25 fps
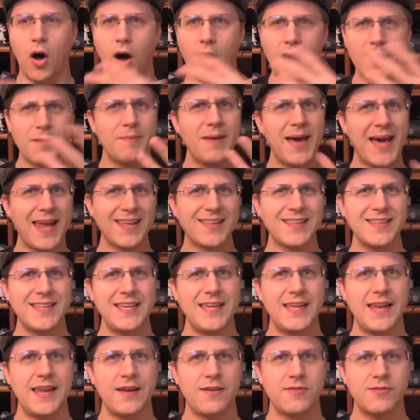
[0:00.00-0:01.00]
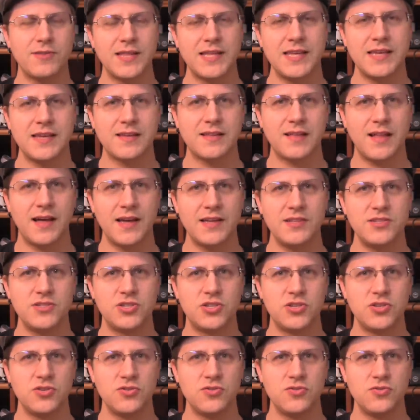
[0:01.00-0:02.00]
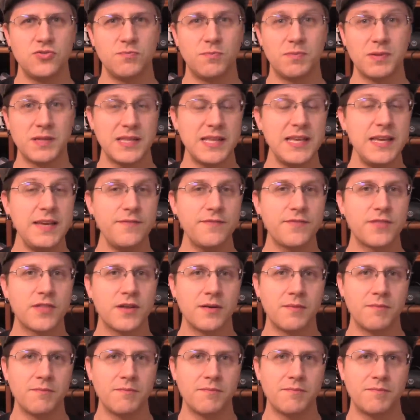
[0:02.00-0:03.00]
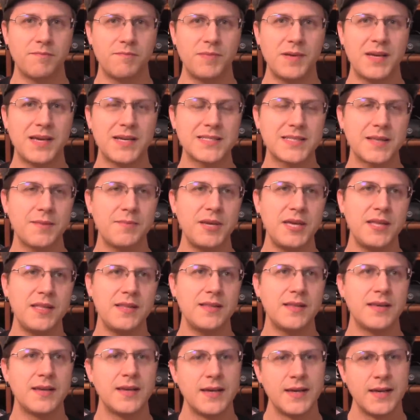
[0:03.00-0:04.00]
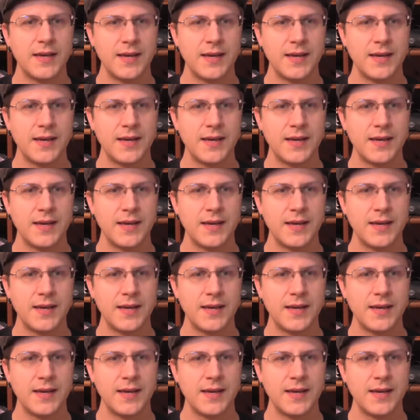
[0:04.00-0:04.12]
automatically inherently inclined to believe them. Because, I mean,